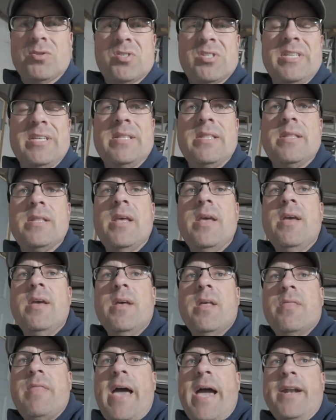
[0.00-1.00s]
seen
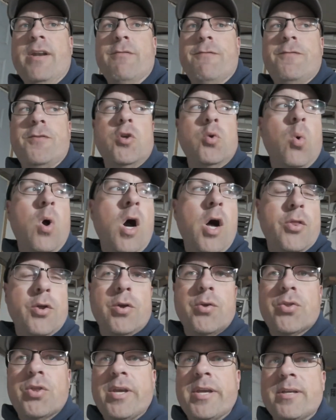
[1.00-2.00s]
that in a few
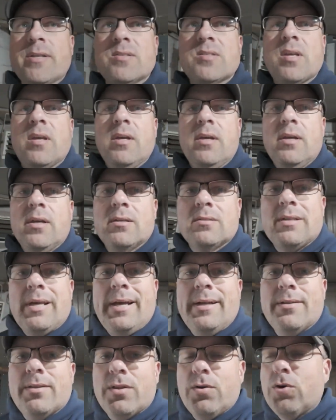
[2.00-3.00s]
other things, is
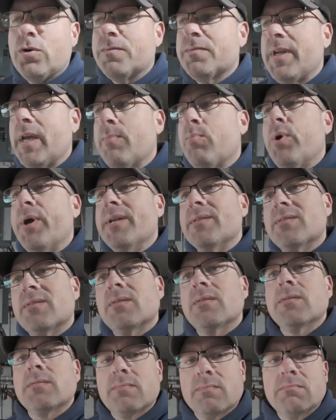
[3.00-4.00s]
that the hoof tape
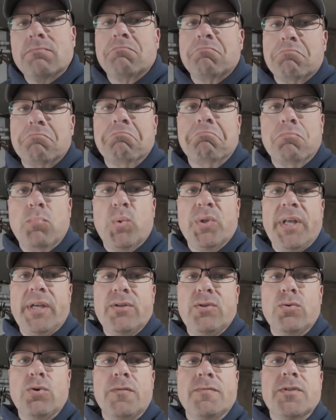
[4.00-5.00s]
weights, when they
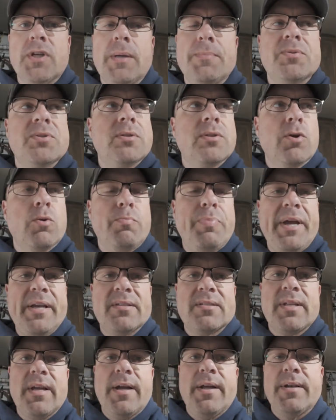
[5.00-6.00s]
do hoof tapes, they're
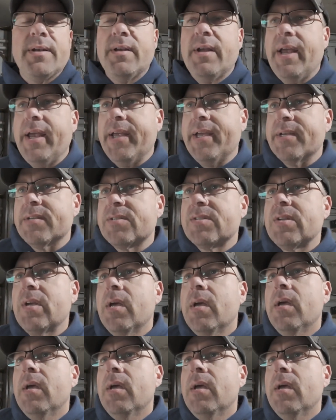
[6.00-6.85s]
based on Angus.